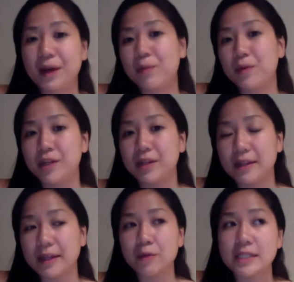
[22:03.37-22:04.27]
would
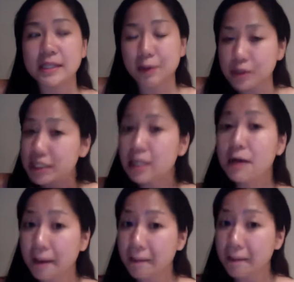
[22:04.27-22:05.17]

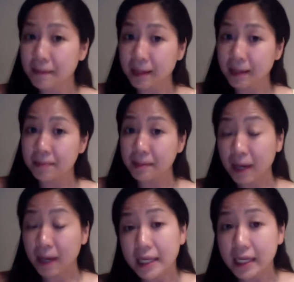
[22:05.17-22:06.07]
still help me make
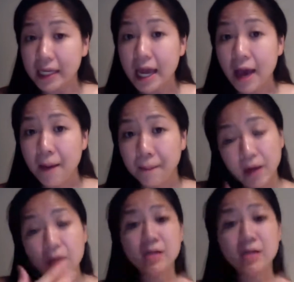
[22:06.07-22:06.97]
me money,
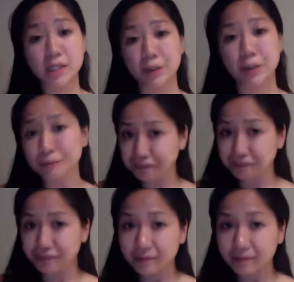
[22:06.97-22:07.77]
but also,